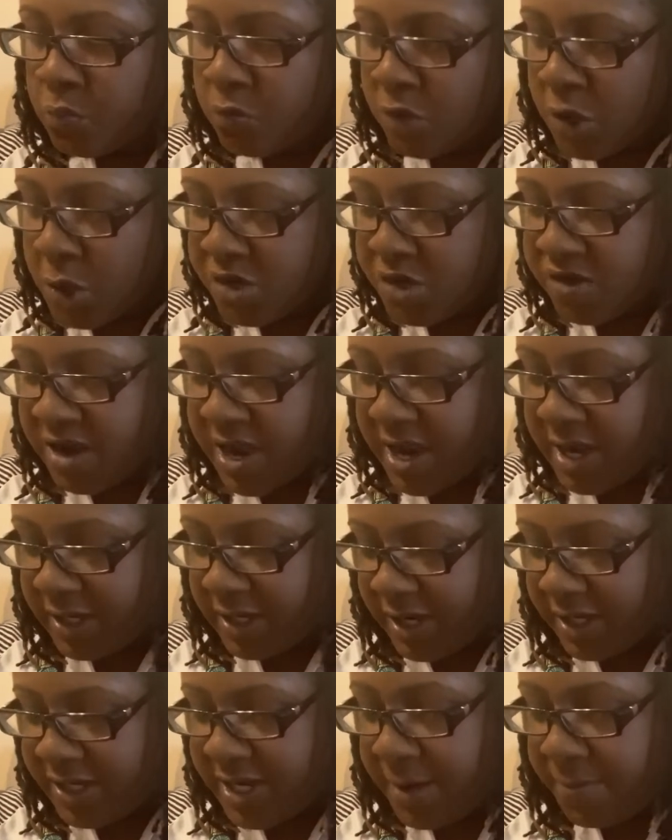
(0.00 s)
you should act
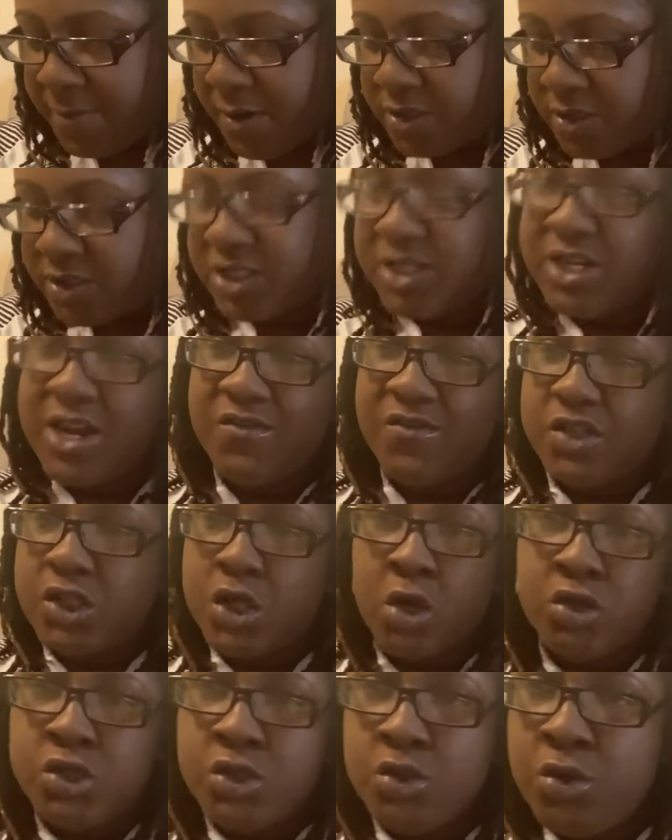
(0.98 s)
like that person never
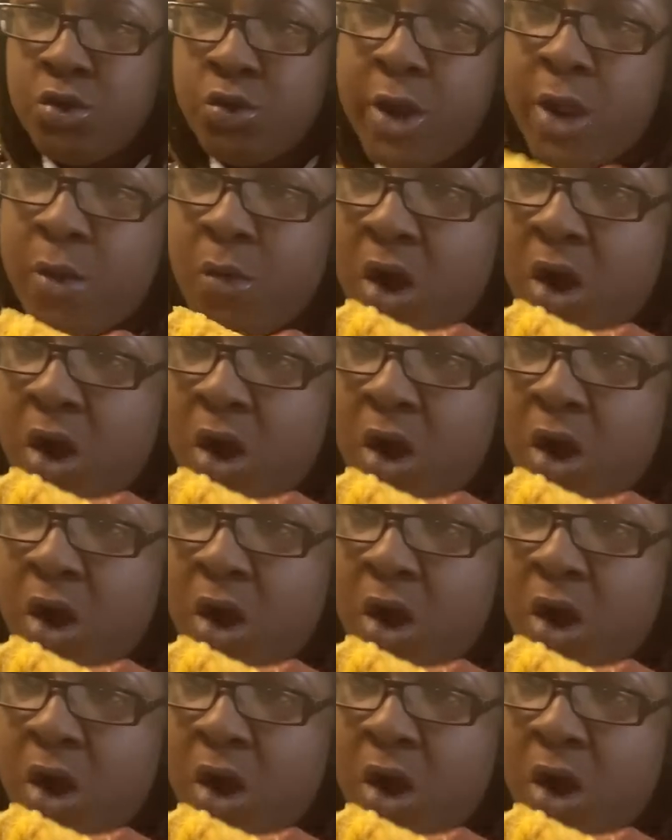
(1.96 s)
showed you who they